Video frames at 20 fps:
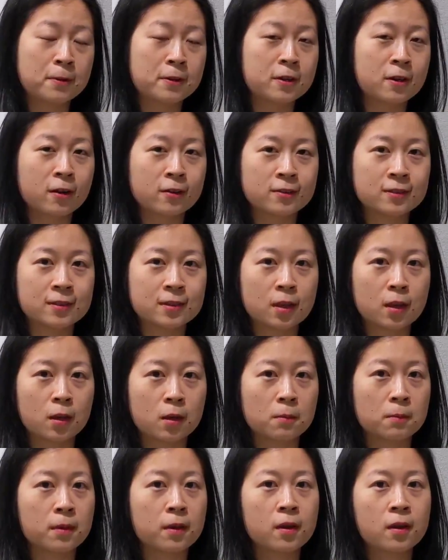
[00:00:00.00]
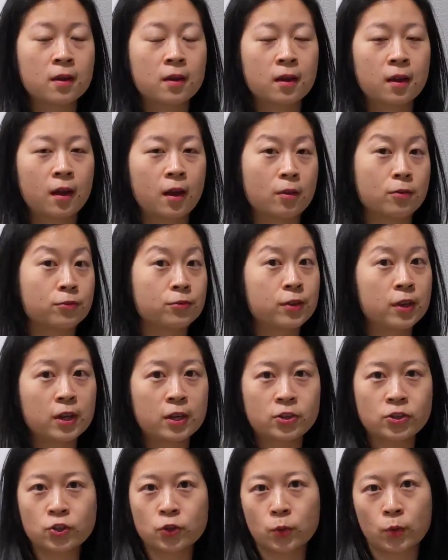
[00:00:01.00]
put it on some
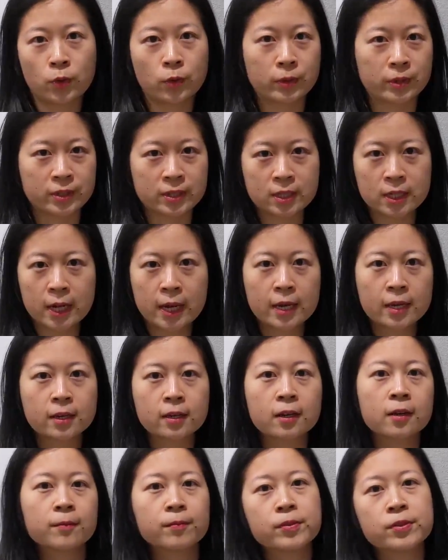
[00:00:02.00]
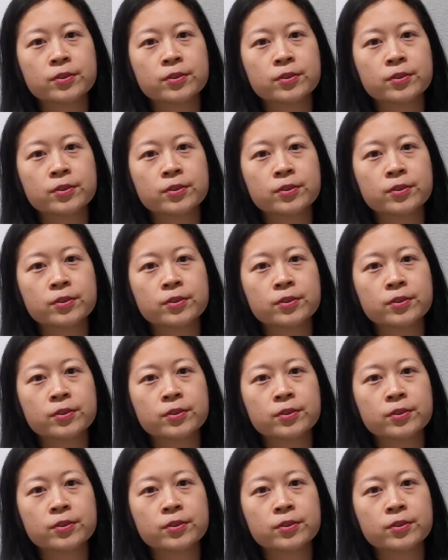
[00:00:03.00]
fish or steak.